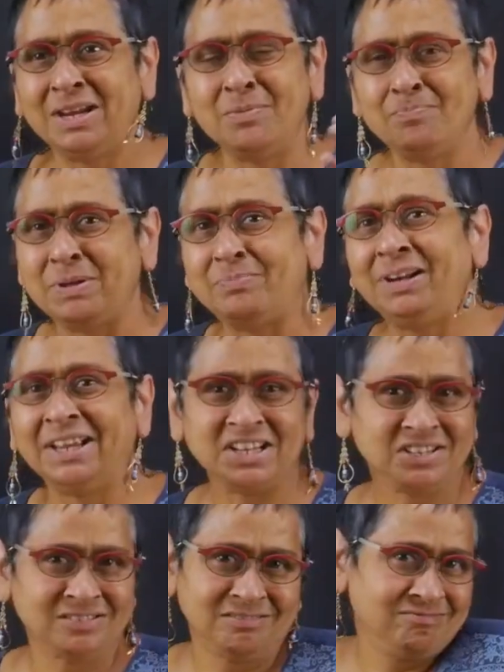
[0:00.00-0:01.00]
in and people
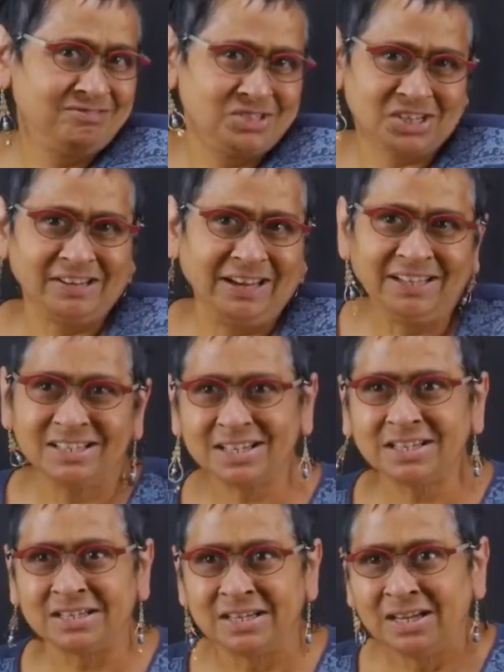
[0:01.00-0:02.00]
get to collect
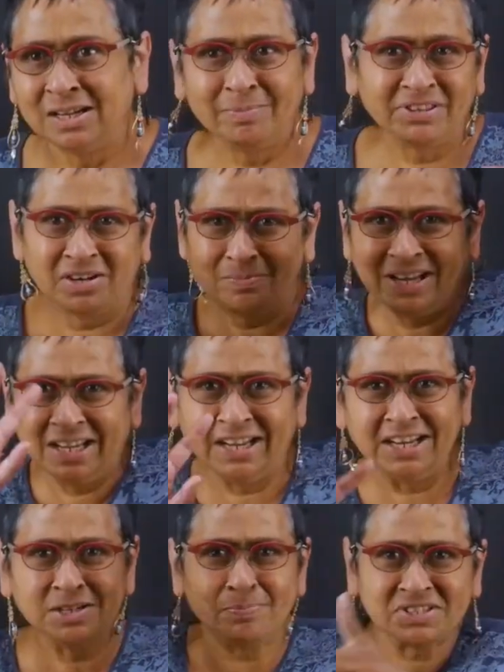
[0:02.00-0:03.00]
it, but the remaining
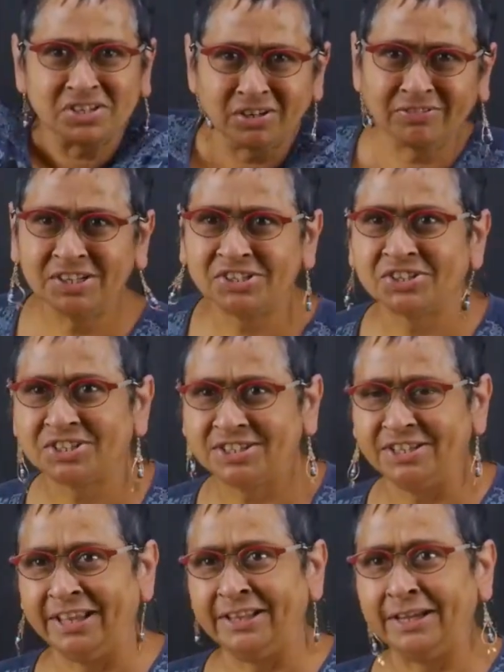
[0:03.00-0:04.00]
80% of it is just
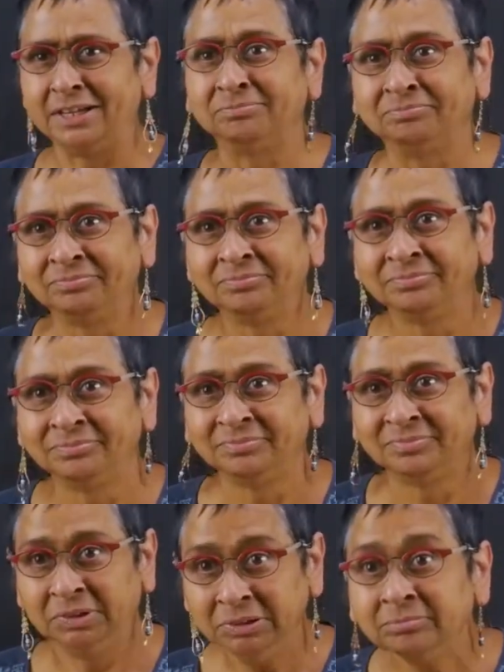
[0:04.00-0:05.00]
sitting
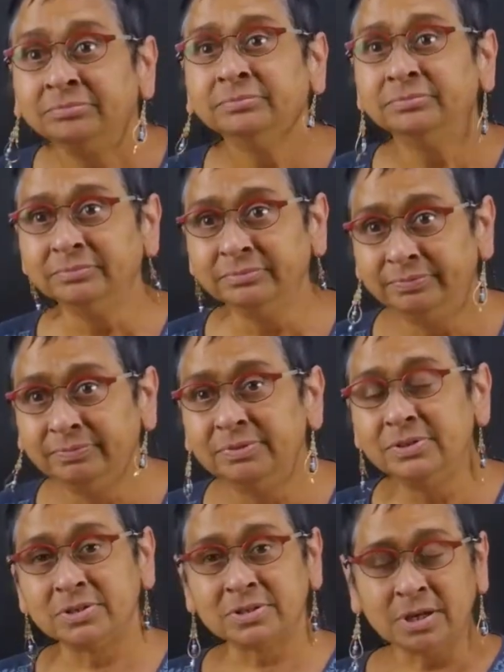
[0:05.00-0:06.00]
there.
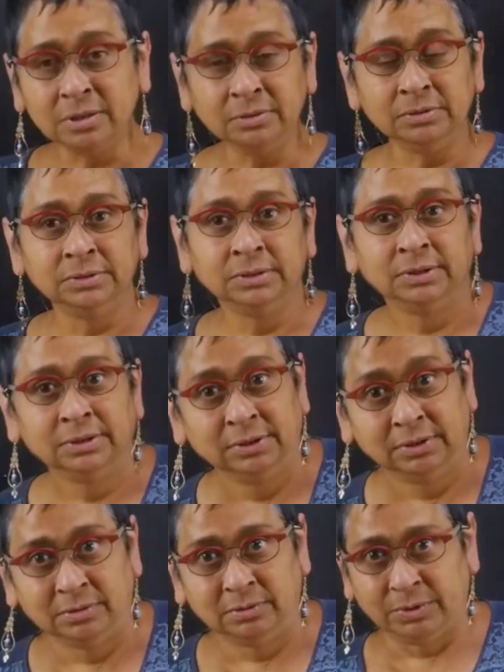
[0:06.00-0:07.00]
So
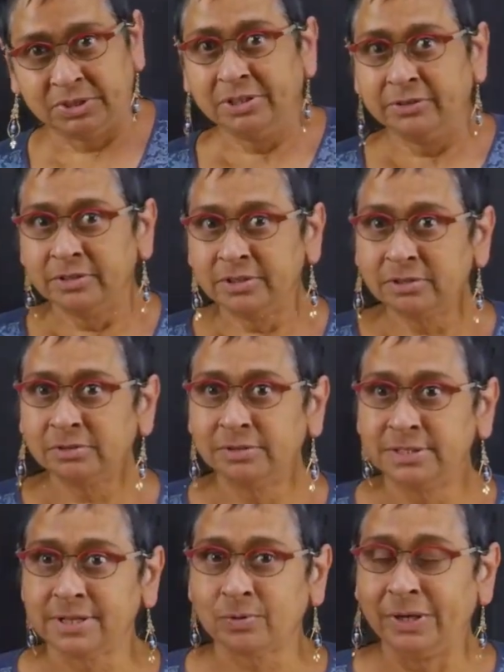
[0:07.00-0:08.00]
what's he going to do?
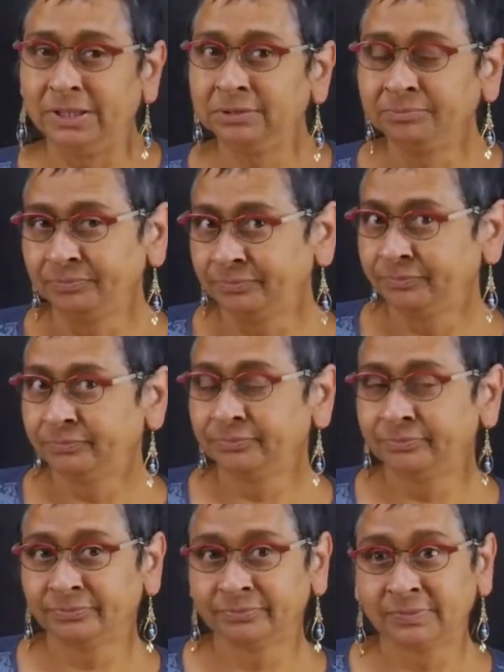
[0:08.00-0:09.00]
He's like, well,
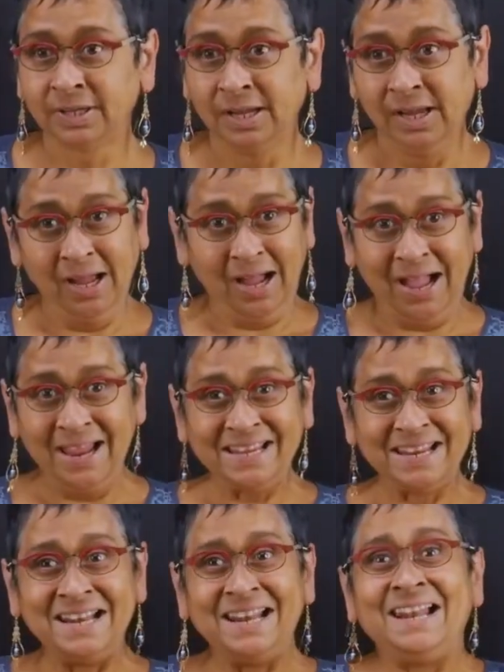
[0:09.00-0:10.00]
I
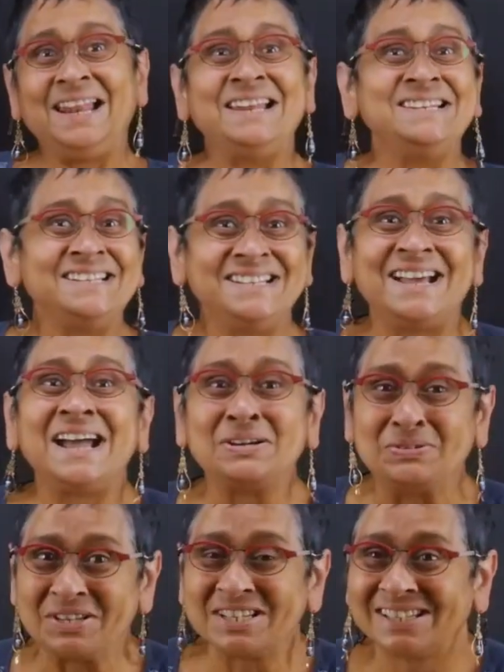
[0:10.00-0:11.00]
can lend it
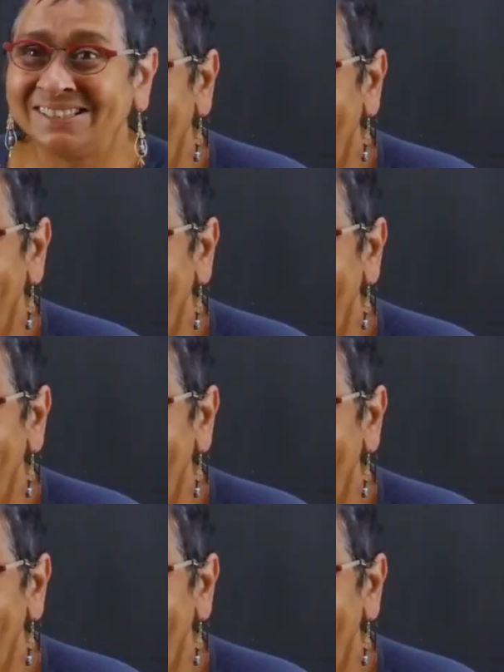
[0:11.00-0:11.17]
out,